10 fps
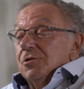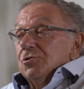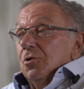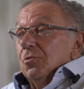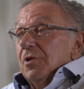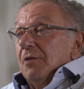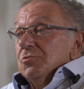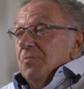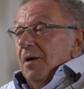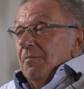So that
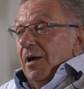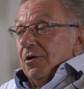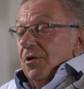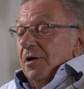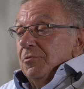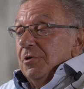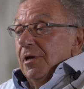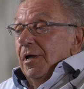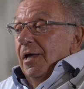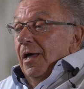was my background.
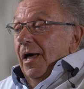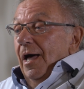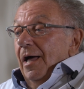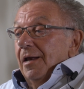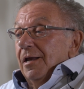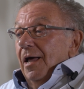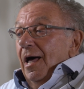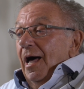And